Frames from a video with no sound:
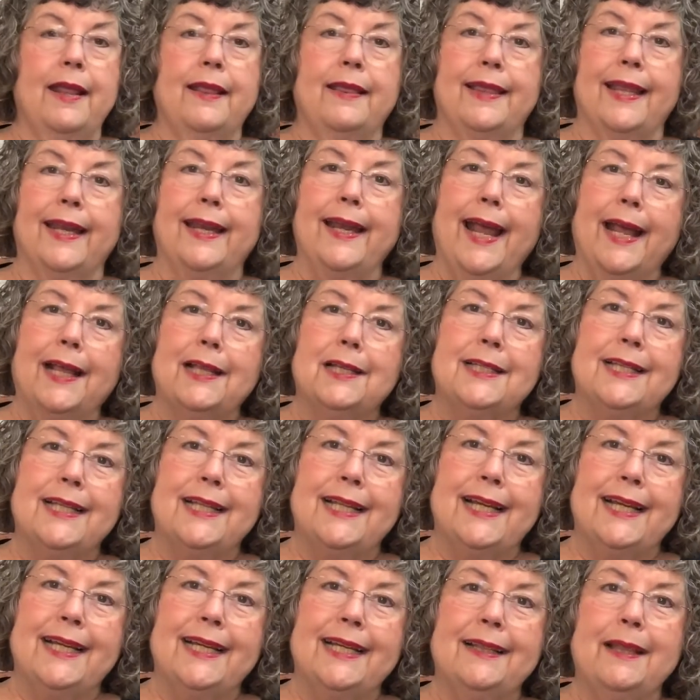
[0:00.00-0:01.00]
the next
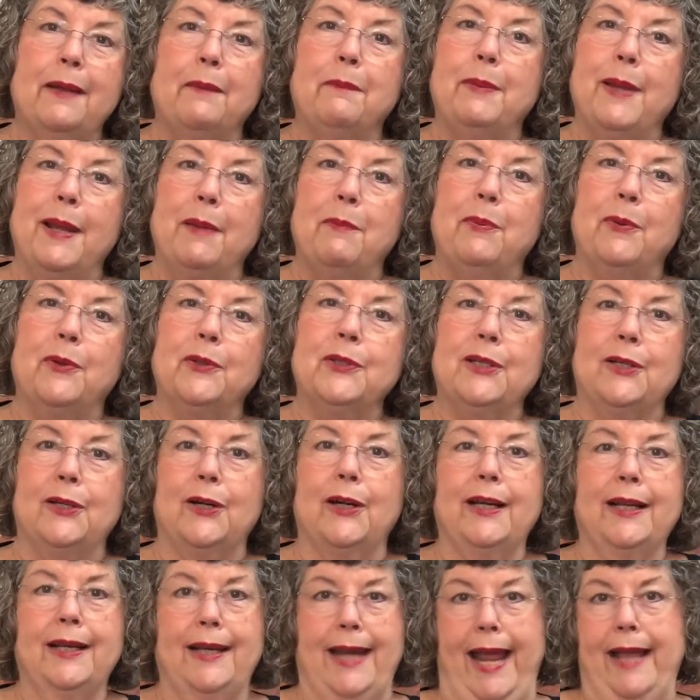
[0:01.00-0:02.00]
thing that people
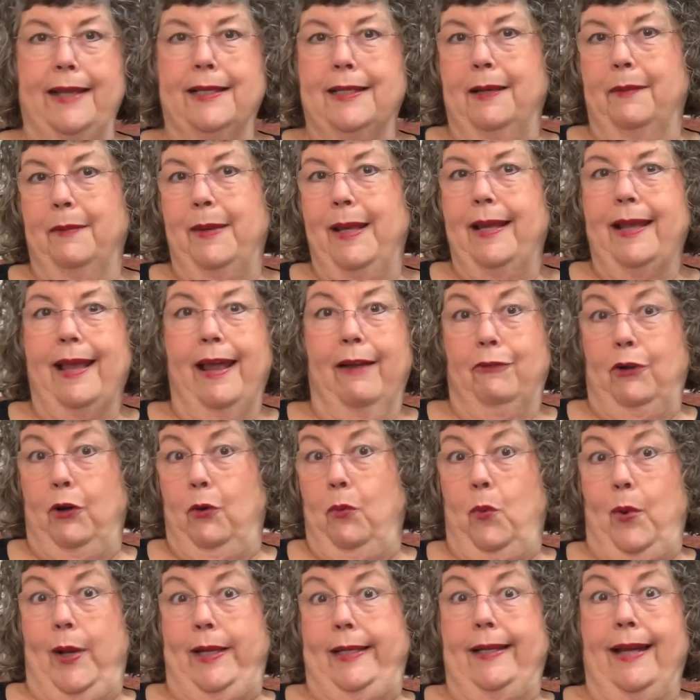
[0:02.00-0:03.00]
started asking me after
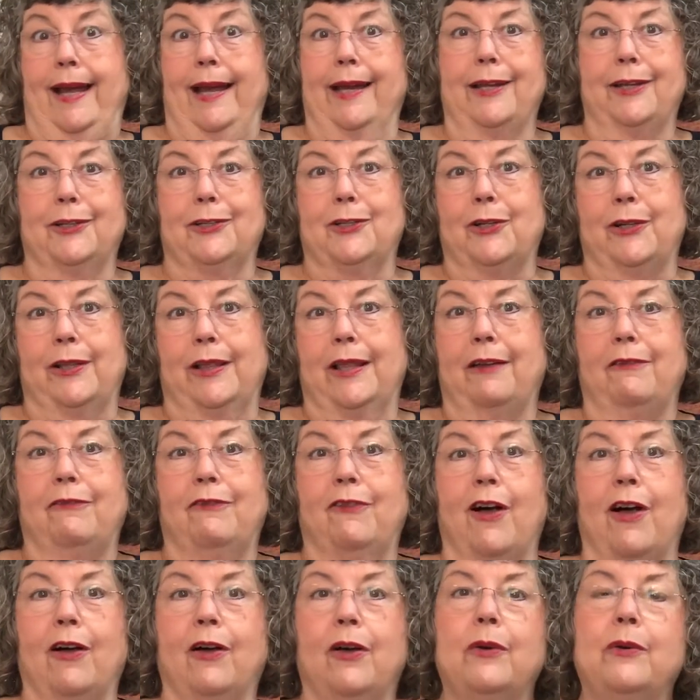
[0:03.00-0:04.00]
what diet should they
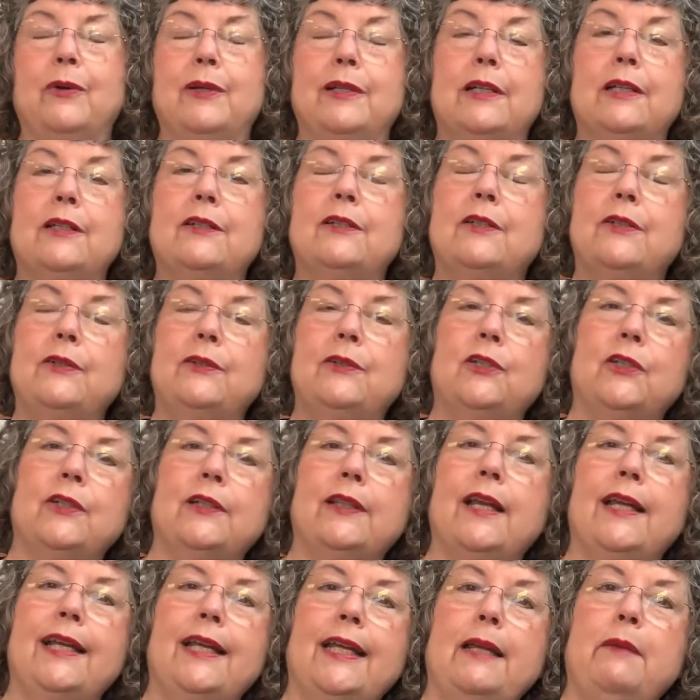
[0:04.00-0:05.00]
follow is should
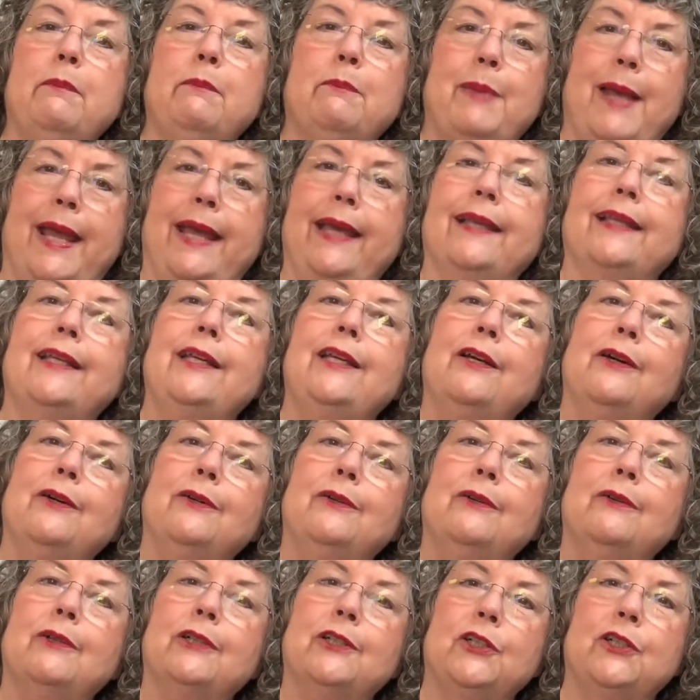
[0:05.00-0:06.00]
they eat
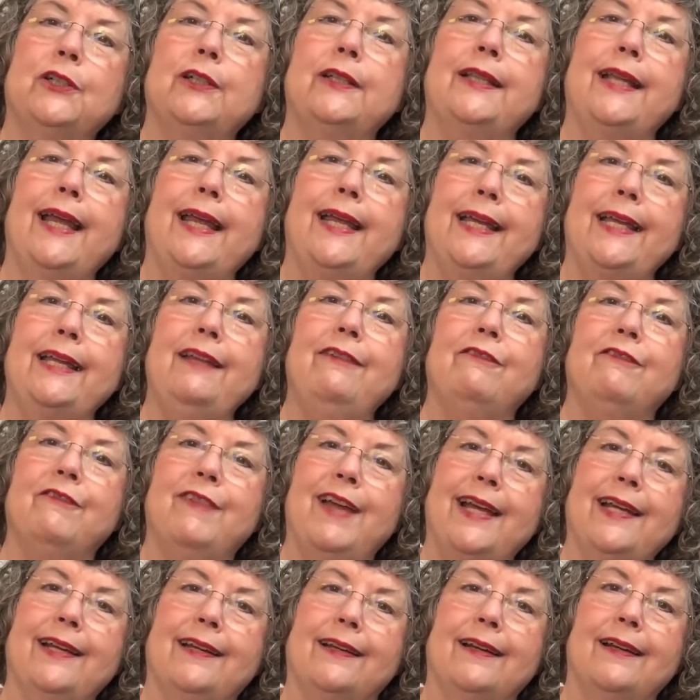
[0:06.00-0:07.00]
paleo or should they eat
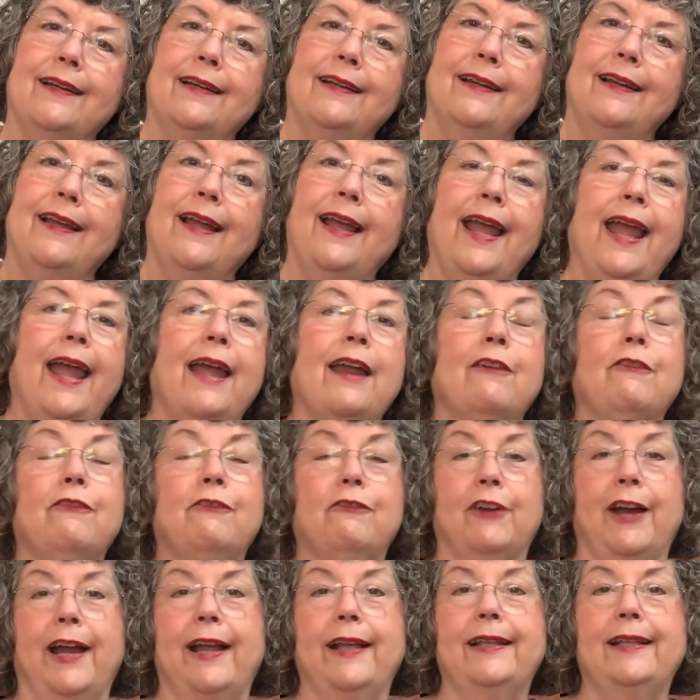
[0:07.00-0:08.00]
vegan? And
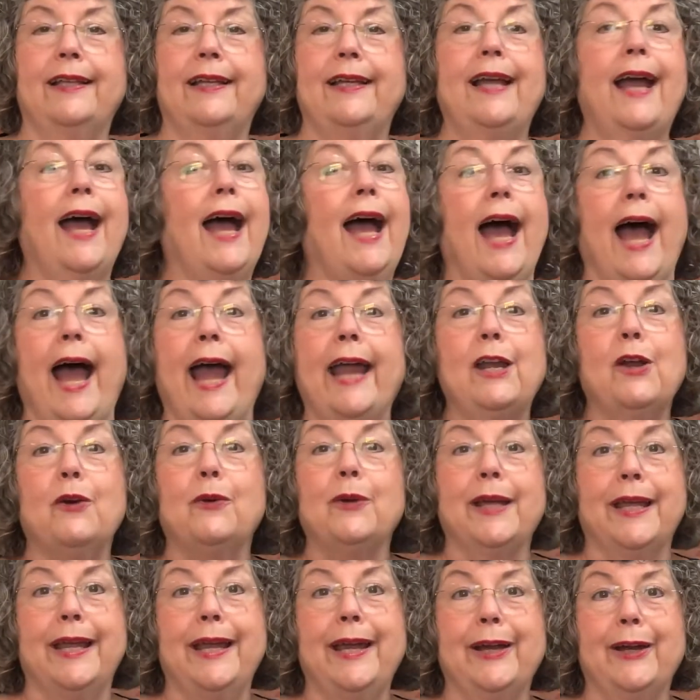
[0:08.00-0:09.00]
frankly, I
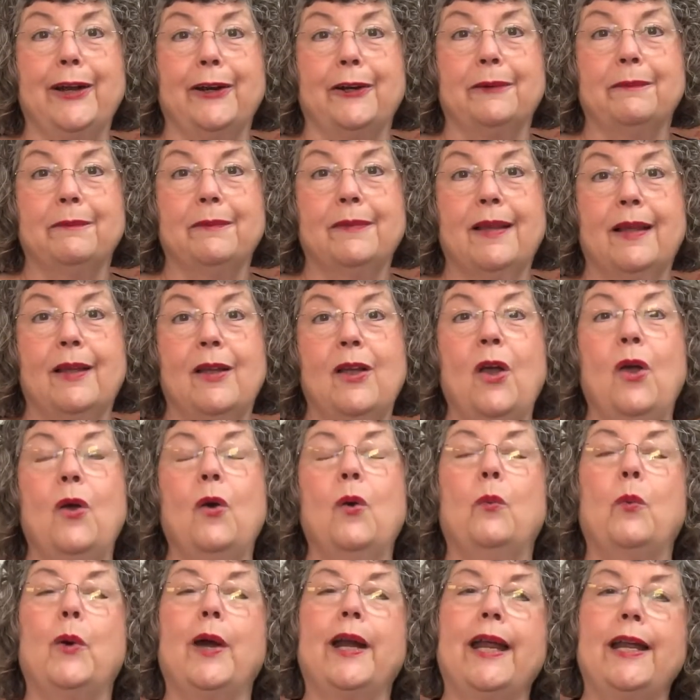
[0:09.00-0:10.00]
don't care.
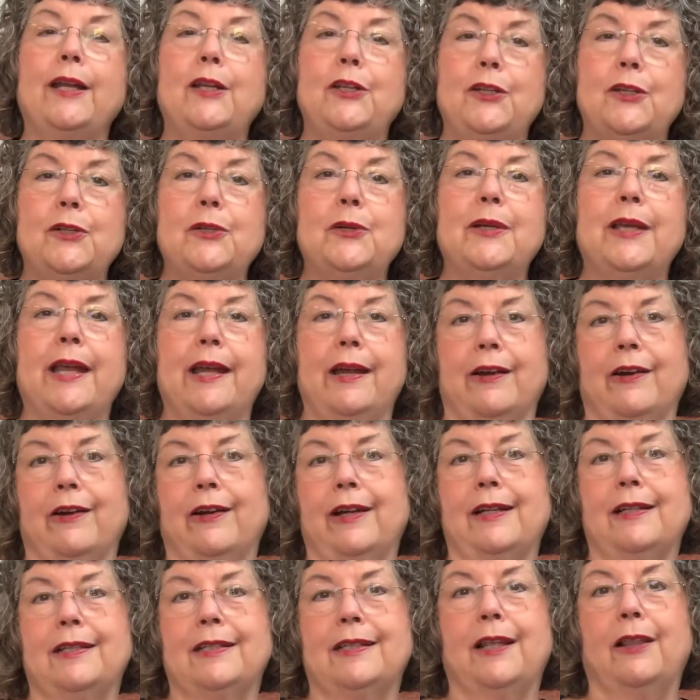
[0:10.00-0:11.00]
What I do care
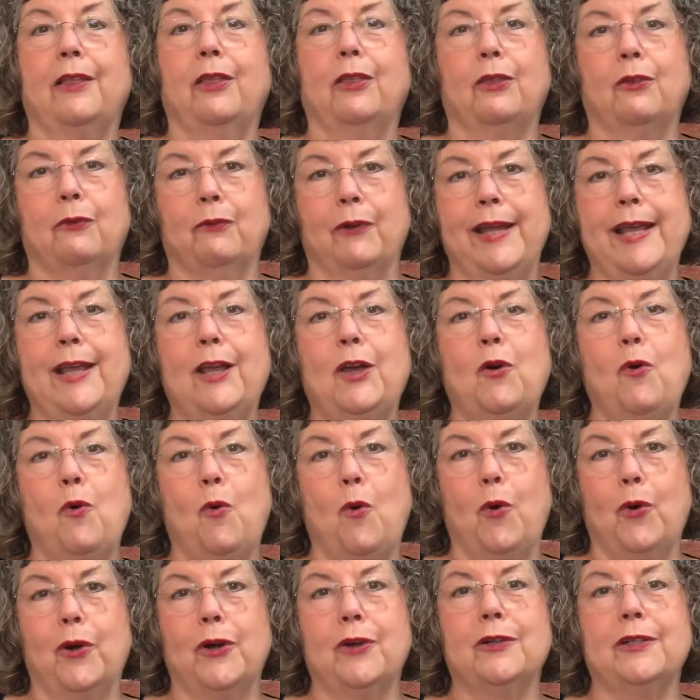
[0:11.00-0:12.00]
is that
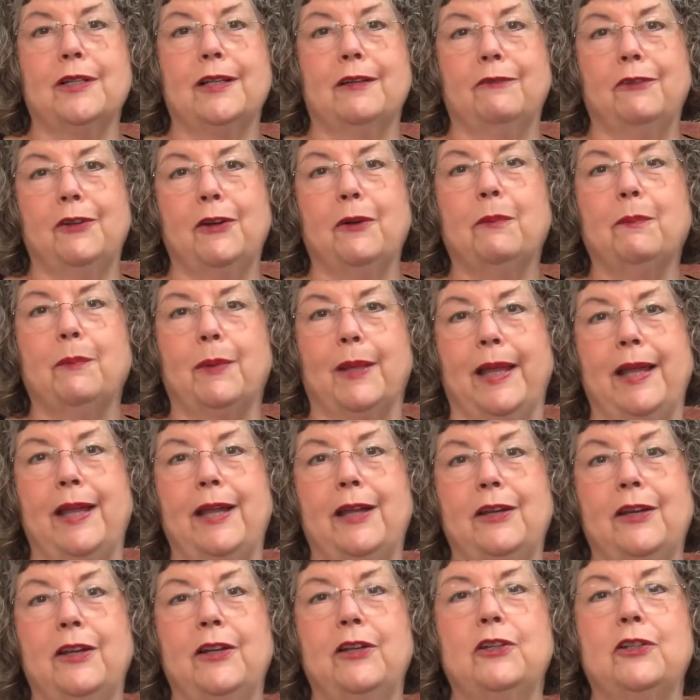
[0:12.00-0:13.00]
3/4 of your
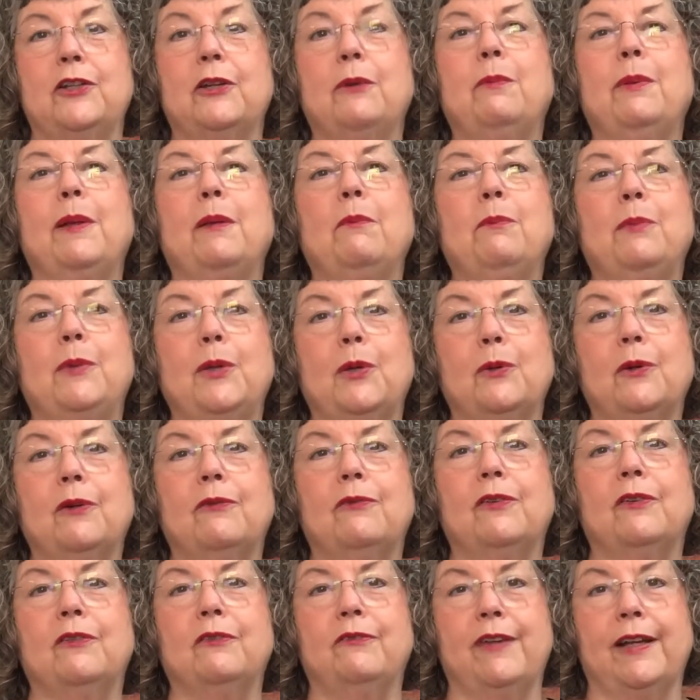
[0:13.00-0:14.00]
plate should be
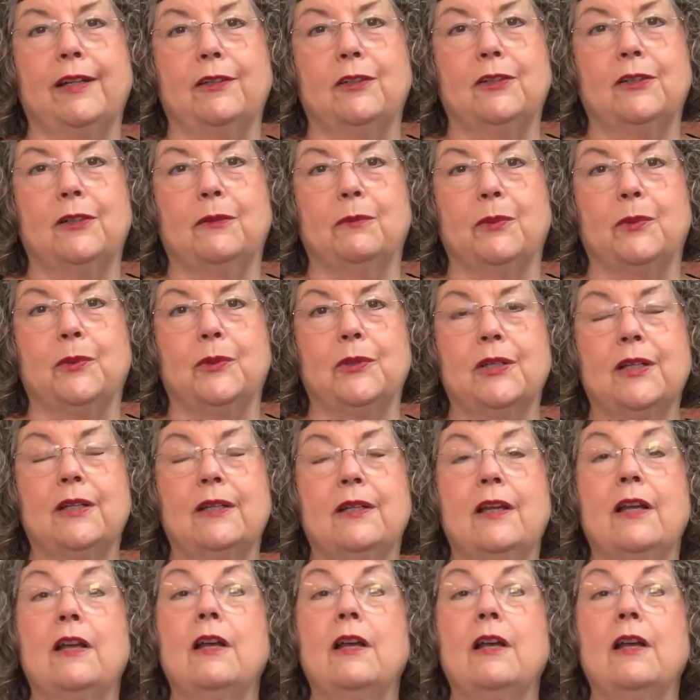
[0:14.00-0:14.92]
beautiful vegetables